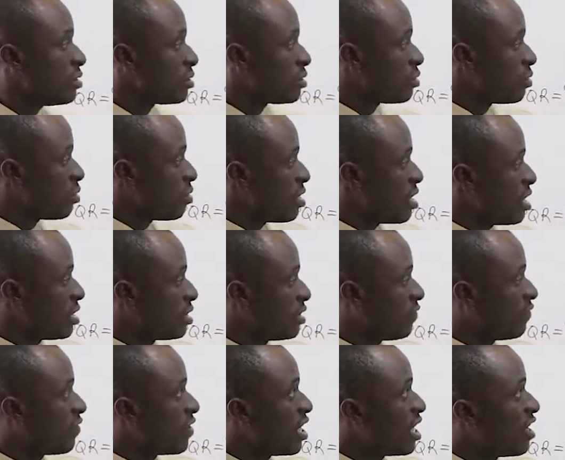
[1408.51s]
So
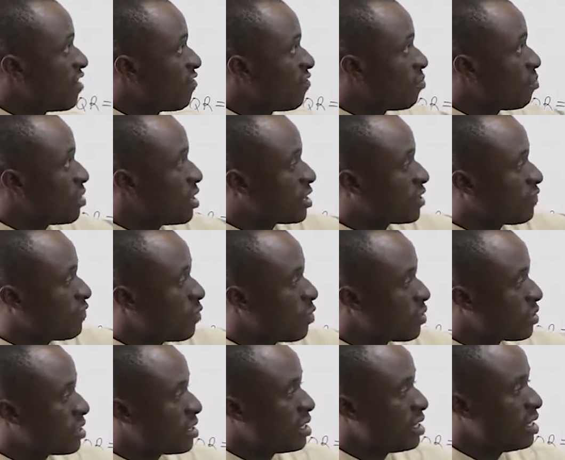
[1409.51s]
85 plus
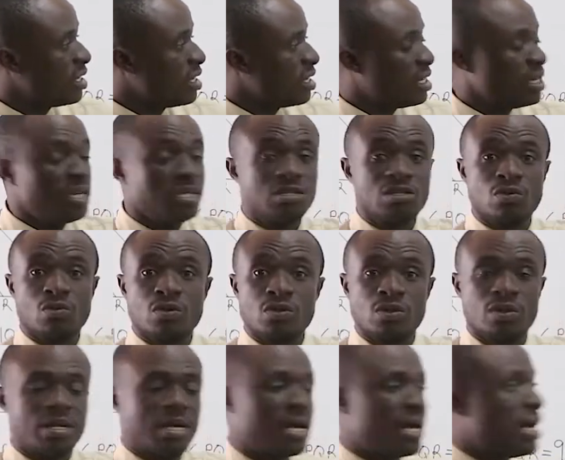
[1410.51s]
40 is equal to
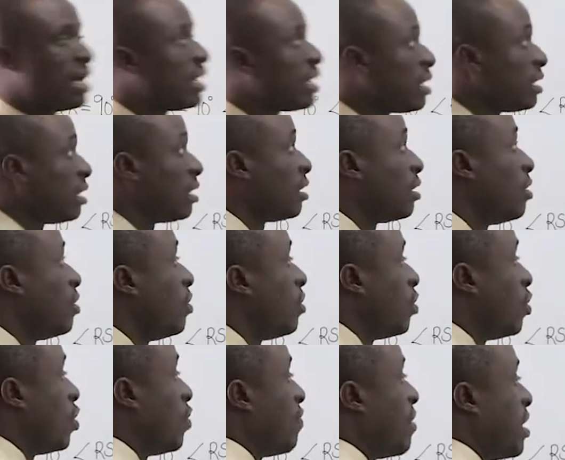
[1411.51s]
the angle
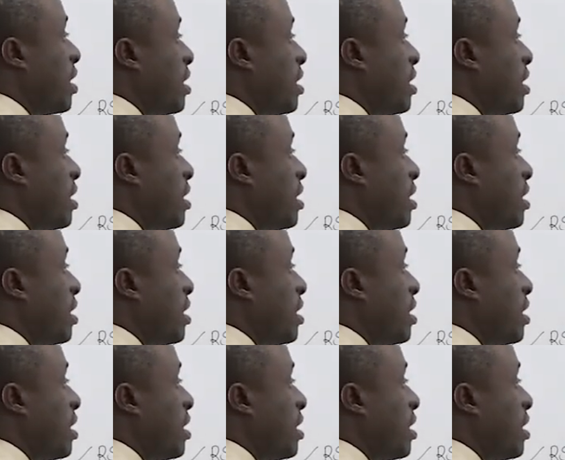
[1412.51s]
over